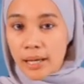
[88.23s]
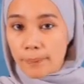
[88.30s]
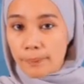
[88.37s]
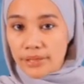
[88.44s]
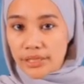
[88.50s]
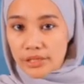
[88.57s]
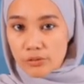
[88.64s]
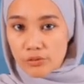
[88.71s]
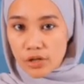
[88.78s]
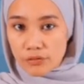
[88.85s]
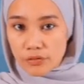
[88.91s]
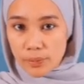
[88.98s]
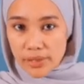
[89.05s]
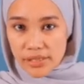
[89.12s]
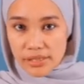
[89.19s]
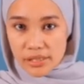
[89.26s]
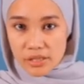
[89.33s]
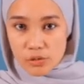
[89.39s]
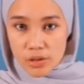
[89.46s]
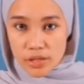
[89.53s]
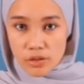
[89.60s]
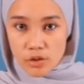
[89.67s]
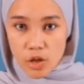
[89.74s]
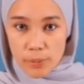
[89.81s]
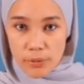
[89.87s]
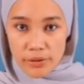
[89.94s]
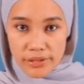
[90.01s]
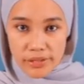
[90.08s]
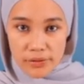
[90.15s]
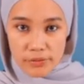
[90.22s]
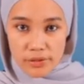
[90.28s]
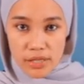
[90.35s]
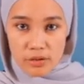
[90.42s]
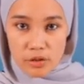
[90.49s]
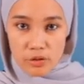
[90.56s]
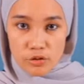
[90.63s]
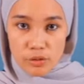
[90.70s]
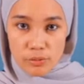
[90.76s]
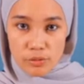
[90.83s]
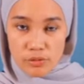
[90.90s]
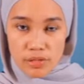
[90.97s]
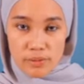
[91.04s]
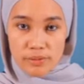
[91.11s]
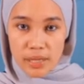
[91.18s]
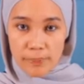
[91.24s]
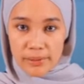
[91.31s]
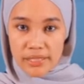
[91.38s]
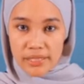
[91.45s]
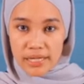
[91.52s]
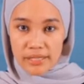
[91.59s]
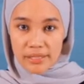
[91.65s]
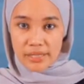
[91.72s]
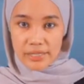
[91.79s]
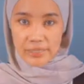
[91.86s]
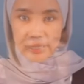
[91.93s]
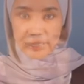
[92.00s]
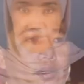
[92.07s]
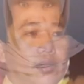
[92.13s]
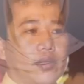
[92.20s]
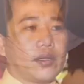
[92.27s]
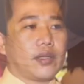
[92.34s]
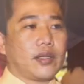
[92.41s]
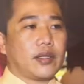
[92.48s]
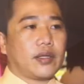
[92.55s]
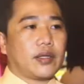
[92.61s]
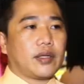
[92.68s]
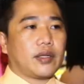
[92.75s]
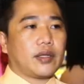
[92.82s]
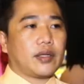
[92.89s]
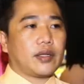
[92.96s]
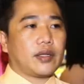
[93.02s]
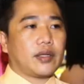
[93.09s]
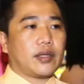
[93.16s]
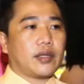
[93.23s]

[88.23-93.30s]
Ministry of Domestic Trade, Cooperatives and Consumerism KPDNKK Sarawak Director,